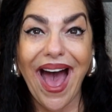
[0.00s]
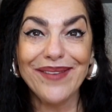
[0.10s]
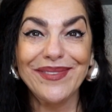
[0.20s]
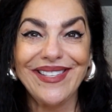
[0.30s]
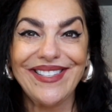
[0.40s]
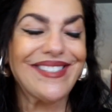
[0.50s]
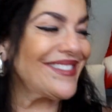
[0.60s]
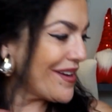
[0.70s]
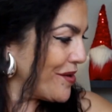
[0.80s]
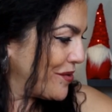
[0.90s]
I'm
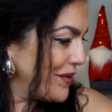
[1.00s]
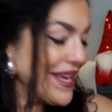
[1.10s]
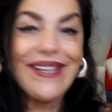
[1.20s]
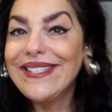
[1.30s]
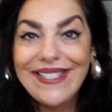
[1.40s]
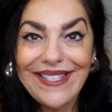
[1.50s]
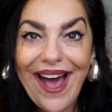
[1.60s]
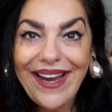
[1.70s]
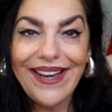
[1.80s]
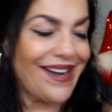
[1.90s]
so
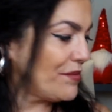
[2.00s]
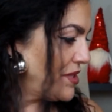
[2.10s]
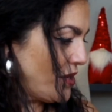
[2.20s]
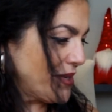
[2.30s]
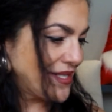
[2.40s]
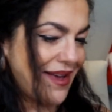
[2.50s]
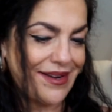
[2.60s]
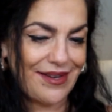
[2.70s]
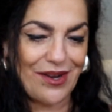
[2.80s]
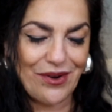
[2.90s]
excited. I'm so
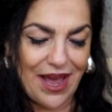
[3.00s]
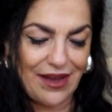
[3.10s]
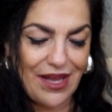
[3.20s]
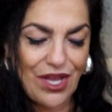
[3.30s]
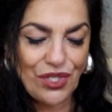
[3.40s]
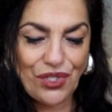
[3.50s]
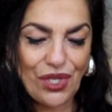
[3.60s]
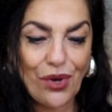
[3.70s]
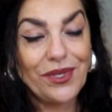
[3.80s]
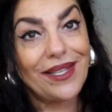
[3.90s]
excited. Okay,
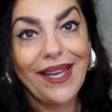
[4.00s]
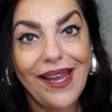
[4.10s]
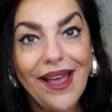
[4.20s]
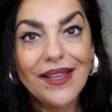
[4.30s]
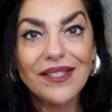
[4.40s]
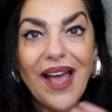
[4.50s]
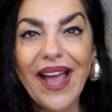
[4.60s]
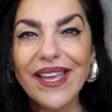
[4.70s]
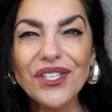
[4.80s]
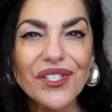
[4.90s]
so see,
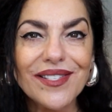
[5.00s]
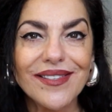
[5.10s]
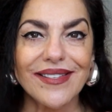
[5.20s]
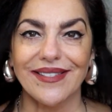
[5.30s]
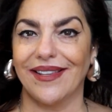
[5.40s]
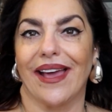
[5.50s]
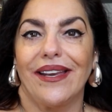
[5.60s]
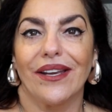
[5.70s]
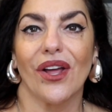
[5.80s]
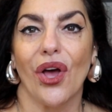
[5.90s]
I get just as
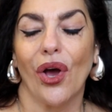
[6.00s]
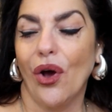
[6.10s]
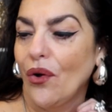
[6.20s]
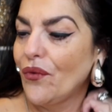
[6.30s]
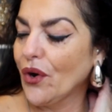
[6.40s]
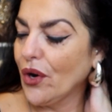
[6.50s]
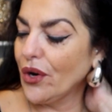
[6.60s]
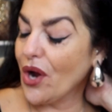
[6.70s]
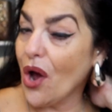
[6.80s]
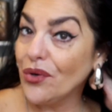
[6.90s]
excited
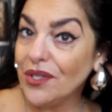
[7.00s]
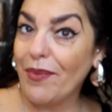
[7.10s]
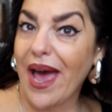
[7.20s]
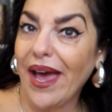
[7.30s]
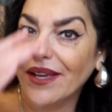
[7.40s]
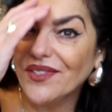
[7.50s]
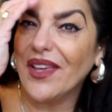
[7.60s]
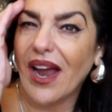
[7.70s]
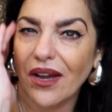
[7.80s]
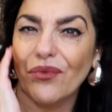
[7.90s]
over Coach bags
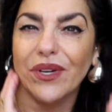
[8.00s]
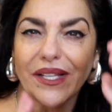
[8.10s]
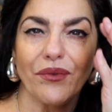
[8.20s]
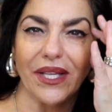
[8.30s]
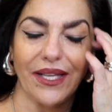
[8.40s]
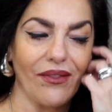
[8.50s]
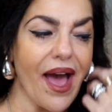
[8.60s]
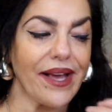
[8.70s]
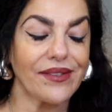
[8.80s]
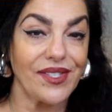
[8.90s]
that I really, really
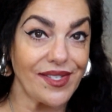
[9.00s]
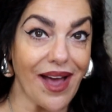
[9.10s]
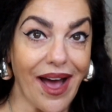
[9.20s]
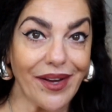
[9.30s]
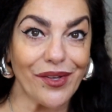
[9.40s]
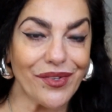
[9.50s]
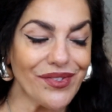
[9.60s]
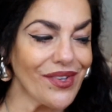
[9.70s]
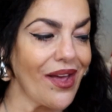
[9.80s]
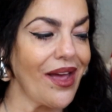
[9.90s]
like,
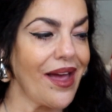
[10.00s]
styles,